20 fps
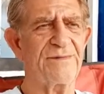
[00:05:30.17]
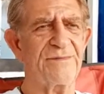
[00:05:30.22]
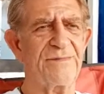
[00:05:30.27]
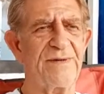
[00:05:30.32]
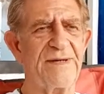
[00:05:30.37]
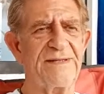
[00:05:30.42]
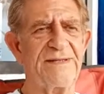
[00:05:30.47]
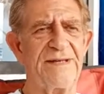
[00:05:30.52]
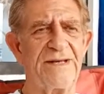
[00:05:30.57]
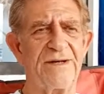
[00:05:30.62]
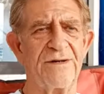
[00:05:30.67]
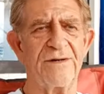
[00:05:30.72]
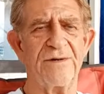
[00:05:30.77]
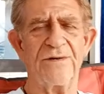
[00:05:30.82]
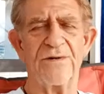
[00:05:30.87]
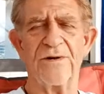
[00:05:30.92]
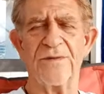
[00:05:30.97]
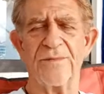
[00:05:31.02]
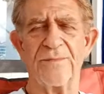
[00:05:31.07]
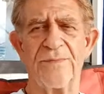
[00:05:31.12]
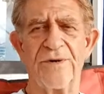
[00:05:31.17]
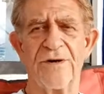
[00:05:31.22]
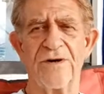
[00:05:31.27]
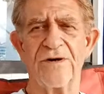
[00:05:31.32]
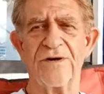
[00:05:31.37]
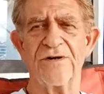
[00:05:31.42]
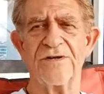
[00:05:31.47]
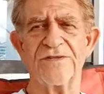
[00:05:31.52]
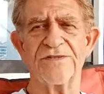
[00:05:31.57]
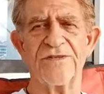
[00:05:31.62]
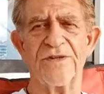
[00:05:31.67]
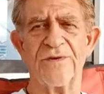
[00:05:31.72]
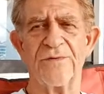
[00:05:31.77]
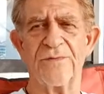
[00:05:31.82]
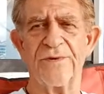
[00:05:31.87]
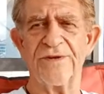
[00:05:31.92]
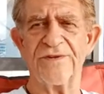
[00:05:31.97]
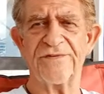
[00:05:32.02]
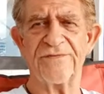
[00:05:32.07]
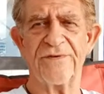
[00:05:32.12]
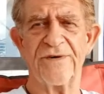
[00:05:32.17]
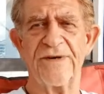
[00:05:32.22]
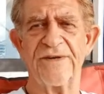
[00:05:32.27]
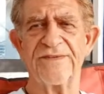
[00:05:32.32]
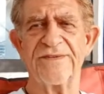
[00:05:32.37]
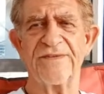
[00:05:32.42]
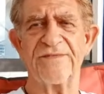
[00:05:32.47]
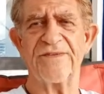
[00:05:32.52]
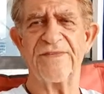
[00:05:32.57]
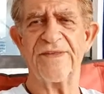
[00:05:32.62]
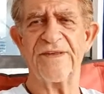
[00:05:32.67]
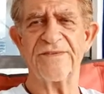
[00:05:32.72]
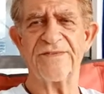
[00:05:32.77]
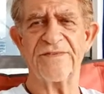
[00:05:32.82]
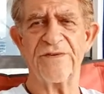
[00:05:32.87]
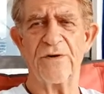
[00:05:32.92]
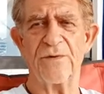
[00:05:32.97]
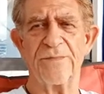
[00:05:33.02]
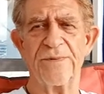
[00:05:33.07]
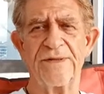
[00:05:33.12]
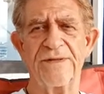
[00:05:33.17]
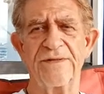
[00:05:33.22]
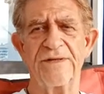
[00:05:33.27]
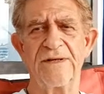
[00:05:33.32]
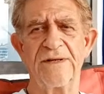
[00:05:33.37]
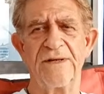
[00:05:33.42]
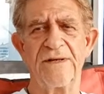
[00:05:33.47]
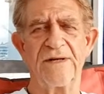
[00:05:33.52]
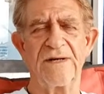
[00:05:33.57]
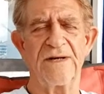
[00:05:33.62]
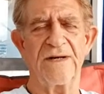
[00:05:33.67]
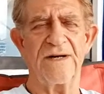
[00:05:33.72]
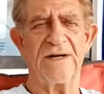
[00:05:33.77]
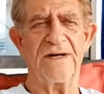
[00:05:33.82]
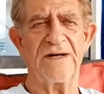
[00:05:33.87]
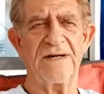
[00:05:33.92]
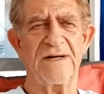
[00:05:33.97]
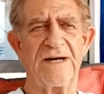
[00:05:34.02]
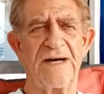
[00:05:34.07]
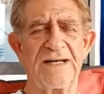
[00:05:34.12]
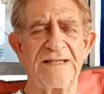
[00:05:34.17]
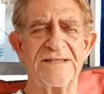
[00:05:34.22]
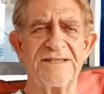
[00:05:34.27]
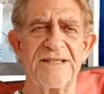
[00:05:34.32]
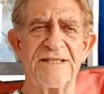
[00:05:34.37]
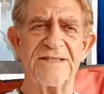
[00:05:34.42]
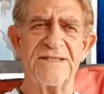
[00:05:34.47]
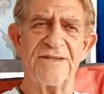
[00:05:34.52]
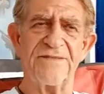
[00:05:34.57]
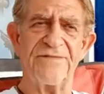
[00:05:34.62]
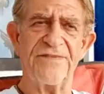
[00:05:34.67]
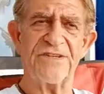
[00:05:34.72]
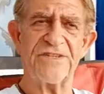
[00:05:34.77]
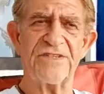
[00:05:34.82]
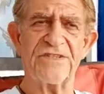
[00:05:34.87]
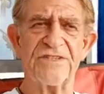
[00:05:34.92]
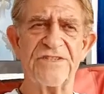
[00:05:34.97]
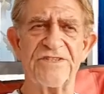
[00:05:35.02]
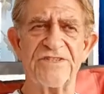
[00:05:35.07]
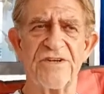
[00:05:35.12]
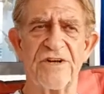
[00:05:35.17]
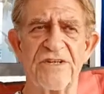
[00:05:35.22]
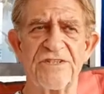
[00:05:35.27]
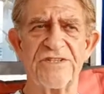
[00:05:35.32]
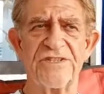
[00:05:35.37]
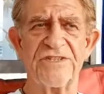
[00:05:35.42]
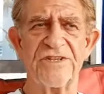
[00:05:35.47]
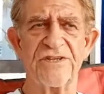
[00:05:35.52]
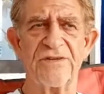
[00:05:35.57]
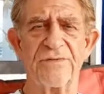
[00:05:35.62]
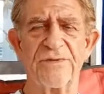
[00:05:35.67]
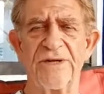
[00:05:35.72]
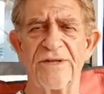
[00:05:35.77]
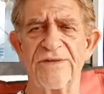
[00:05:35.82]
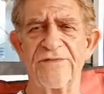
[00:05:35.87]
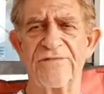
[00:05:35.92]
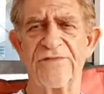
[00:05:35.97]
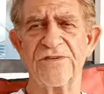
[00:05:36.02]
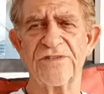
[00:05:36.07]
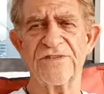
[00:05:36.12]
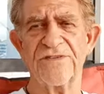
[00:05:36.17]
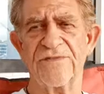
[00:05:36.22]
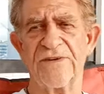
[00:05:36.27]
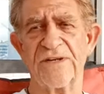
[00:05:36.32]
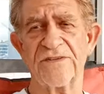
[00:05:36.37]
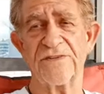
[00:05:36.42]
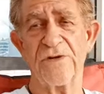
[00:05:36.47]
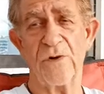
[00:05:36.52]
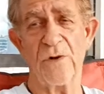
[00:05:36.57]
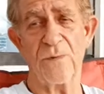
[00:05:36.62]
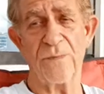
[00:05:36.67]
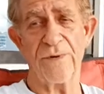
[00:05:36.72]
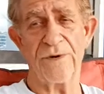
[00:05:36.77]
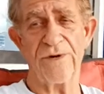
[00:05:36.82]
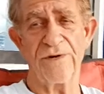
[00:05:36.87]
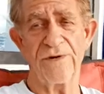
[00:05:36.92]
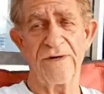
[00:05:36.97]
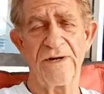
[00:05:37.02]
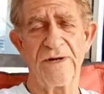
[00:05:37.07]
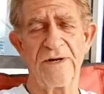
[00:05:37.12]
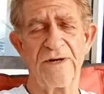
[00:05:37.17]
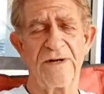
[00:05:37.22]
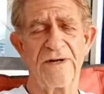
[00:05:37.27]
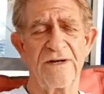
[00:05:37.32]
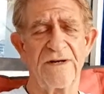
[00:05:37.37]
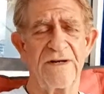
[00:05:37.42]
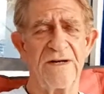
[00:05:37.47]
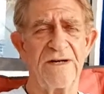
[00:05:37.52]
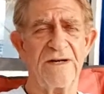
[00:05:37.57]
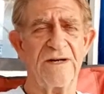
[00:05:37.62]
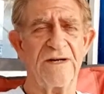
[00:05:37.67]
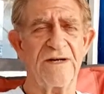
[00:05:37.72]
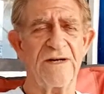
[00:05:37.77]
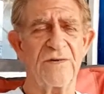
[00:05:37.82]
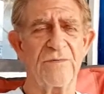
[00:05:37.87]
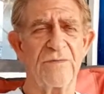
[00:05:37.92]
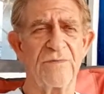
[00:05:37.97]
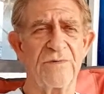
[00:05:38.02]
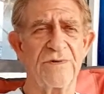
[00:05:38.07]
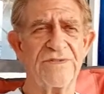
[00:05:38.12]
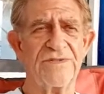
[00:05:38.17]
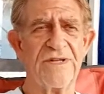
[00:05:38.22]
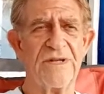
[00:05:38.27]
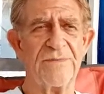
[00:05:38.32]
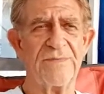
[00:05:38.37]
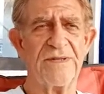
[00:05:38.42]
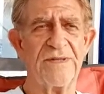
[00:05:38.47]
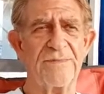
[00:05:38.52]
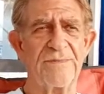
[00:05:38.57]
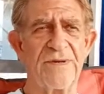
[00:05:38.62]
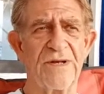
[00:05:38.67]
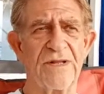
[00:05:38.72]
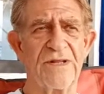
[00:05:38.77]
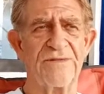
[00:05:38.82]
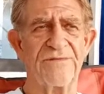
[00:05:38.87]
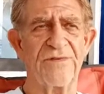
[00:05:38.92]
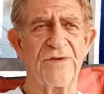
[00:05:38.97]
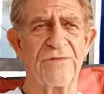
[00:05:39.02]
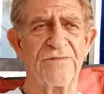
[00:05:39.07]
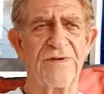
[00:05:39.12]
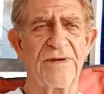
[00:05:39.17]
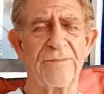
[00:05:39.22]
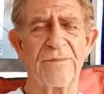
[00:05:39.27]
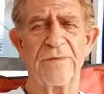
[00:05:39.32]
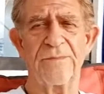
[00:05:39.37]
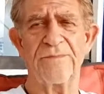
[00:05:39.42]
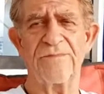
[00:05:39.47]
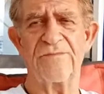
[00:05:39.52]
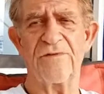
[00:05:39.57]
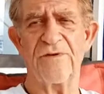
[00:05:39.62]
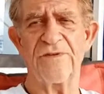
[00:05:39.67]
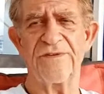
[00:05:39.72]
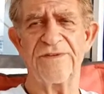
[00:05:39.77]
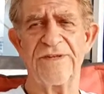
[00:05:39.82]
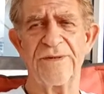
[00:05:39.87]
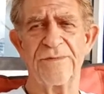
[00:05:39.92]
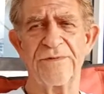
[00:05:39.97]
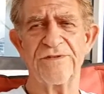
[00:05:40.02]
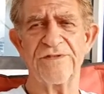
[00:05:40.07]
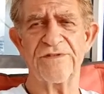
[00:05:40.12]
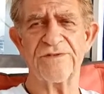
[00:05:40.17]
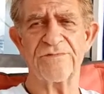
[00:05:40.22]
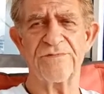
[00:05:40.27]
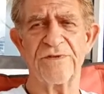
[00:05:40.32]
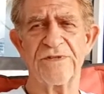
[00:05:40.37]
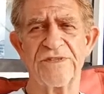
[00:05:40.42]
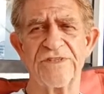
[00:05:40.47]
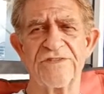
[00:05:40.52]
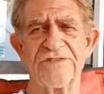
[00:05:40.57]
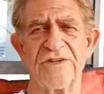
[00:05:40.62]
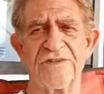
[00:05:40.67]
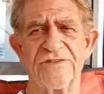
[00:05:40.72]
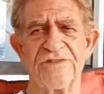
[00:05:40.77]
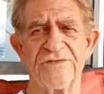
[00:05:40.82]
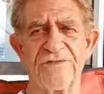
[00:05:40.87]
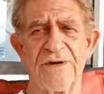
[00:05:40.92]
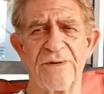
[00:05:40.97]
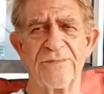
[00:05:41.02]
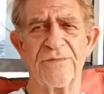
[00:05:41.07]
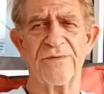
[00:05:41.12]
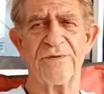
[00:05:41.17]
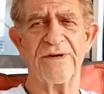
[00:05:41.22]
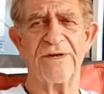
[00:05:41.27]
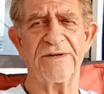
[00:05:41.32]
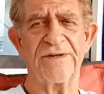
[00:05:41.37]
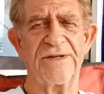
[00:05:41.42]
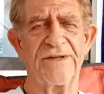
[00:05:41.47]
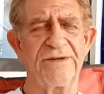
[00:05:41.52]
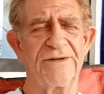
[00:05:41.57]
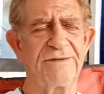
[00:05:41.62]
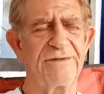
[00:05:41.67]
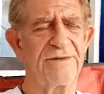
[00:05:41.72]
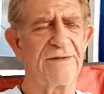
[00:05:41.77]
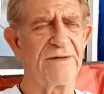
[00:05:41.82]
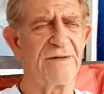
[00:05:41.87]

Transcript: right now, all the bars, all the restaurants, everything's open. High season officially starts here around the 1st of October. It's going to be the middle of November before the temperatures really start to drop around here.